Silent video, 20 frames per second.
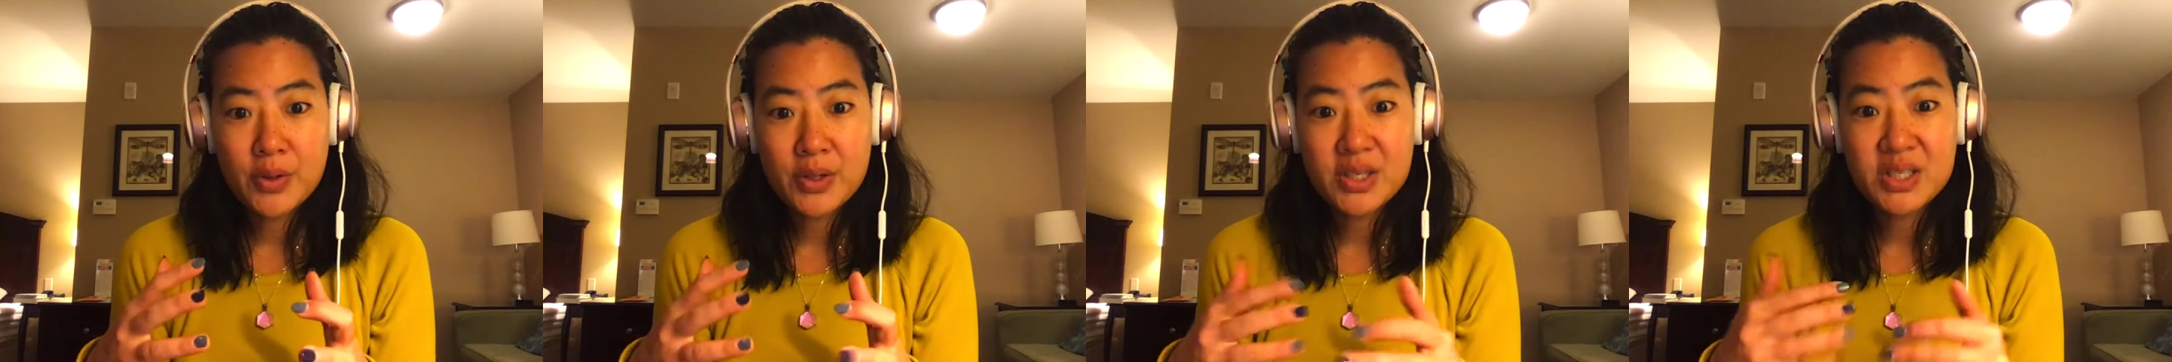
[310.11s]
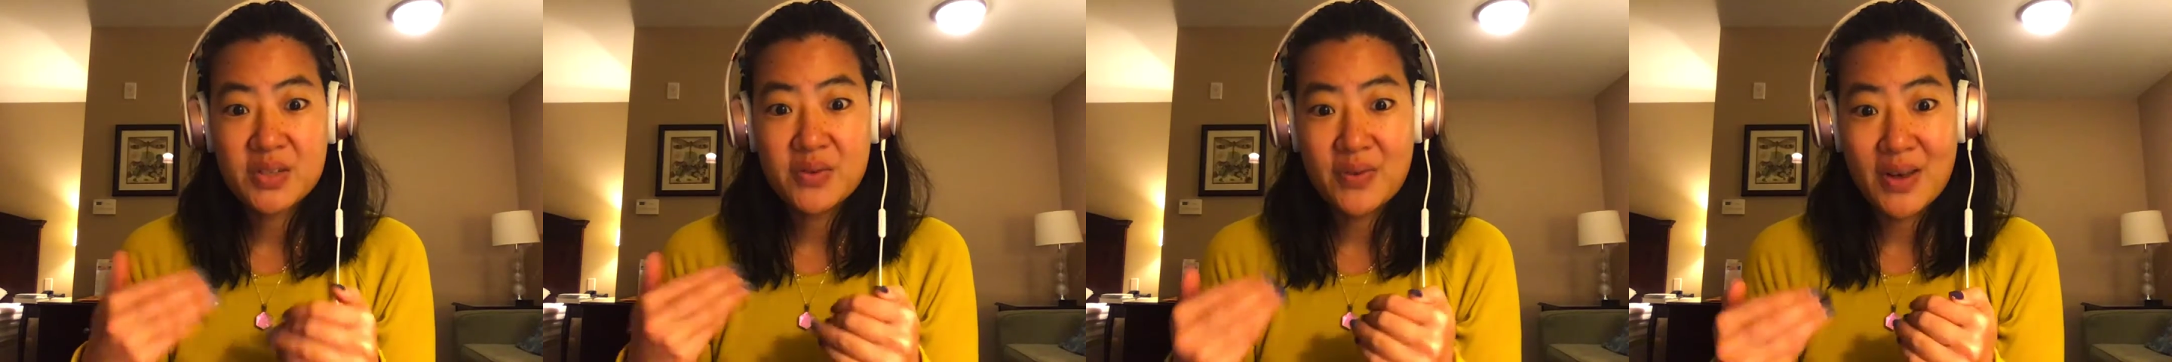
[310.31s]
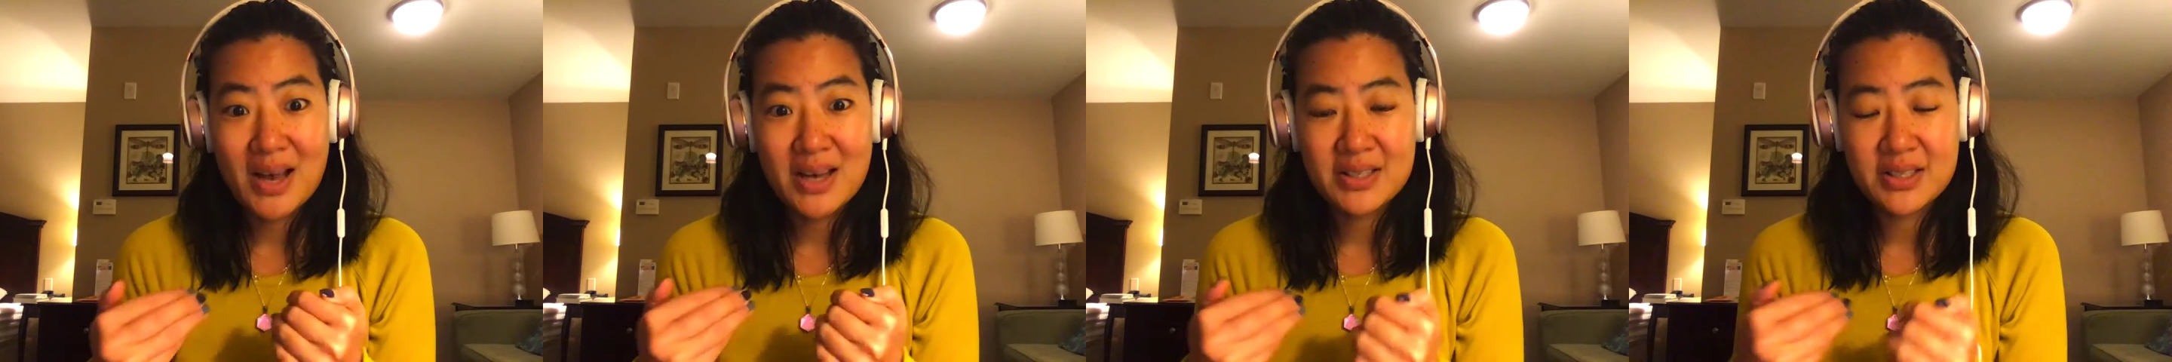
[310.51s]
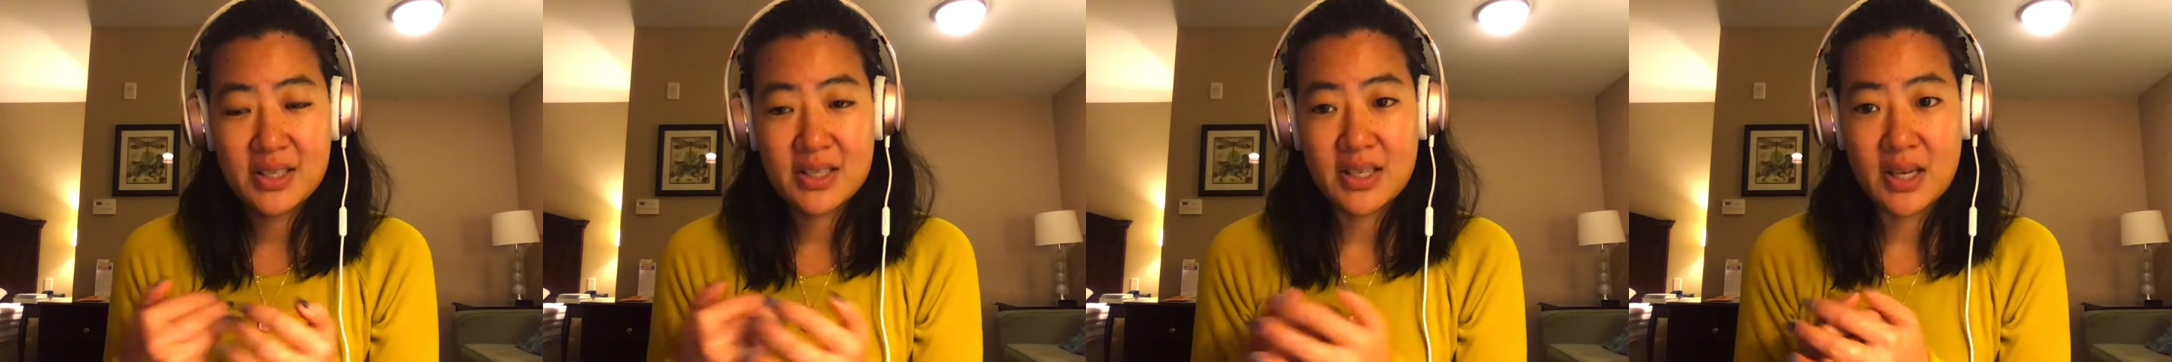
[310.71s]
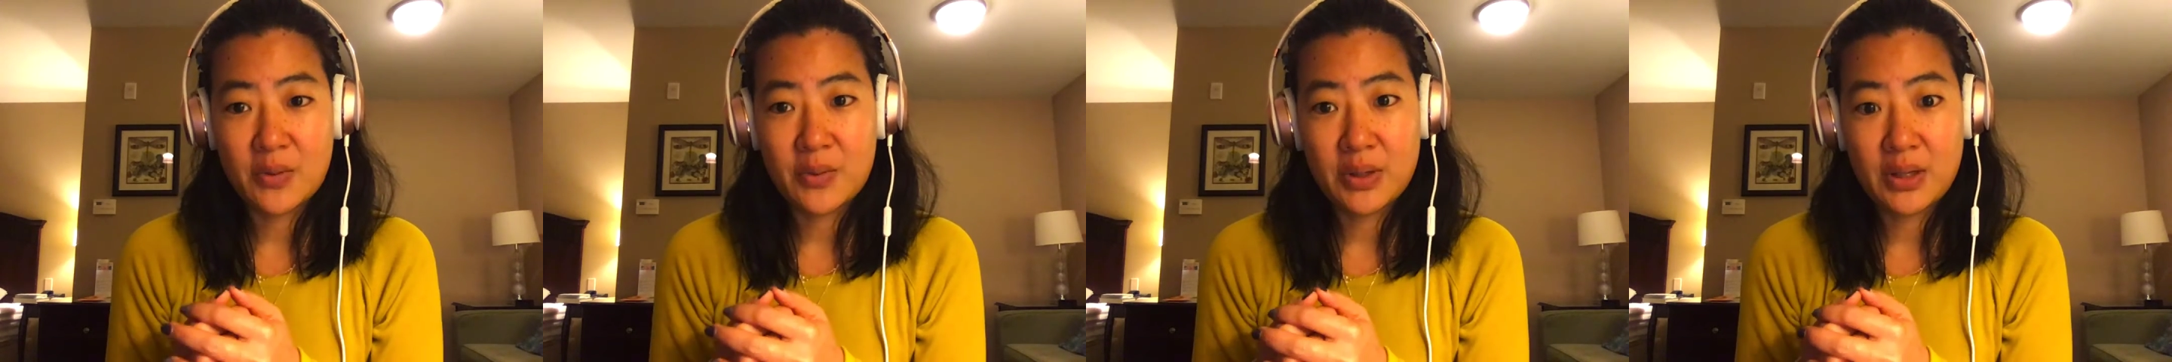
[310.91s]
it as fast
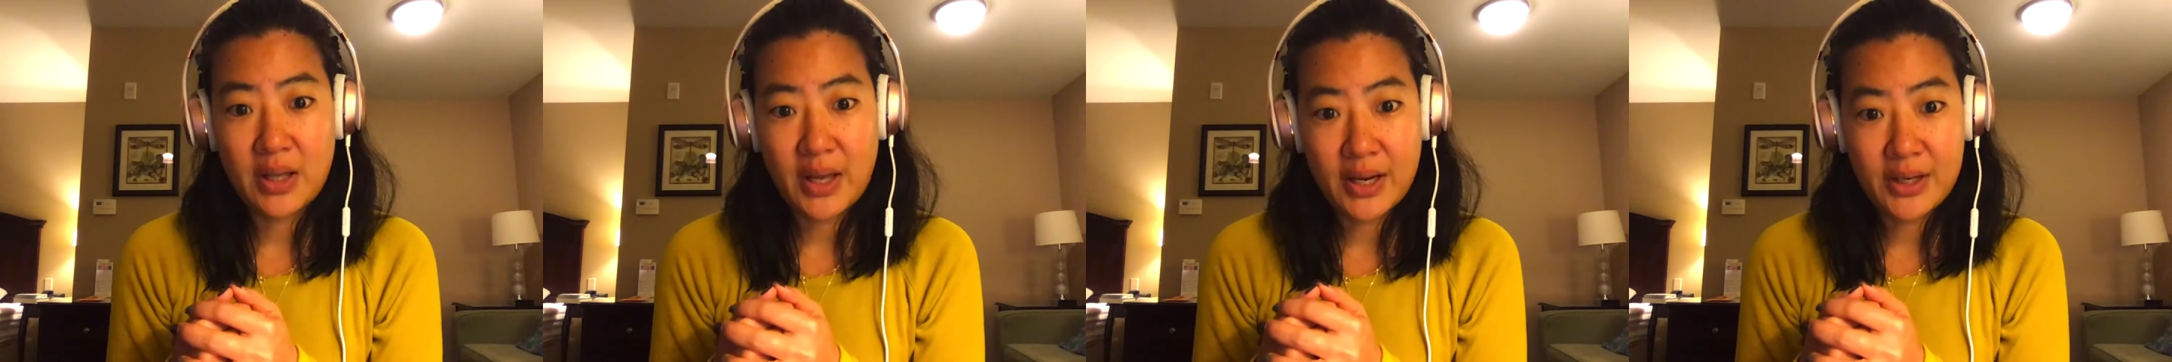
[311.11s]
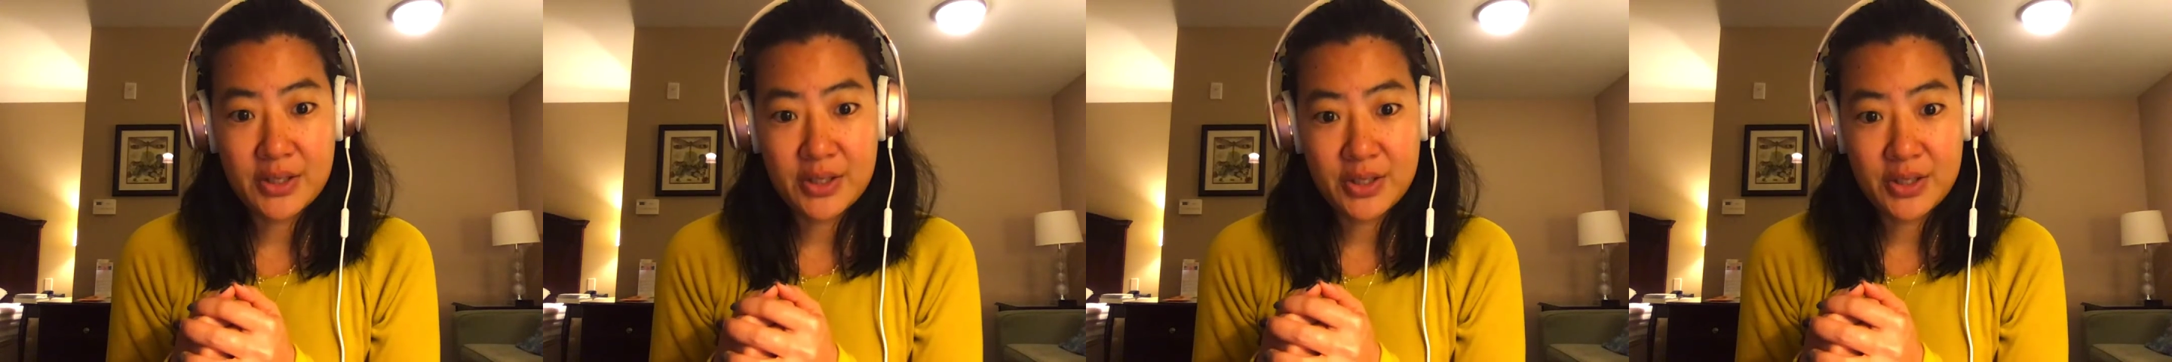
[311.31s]
as I would like